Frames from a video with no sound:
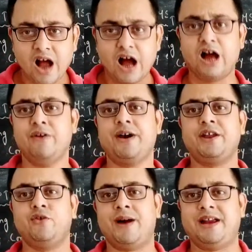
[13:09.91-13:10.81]
However,
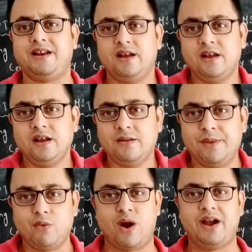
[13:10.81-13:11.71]
you might
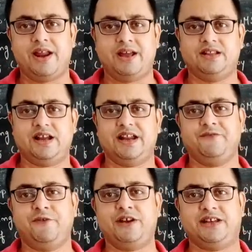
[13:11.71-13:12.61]
be wondering that
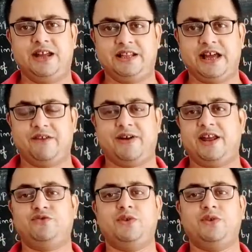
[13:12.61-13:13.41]
if we take the average,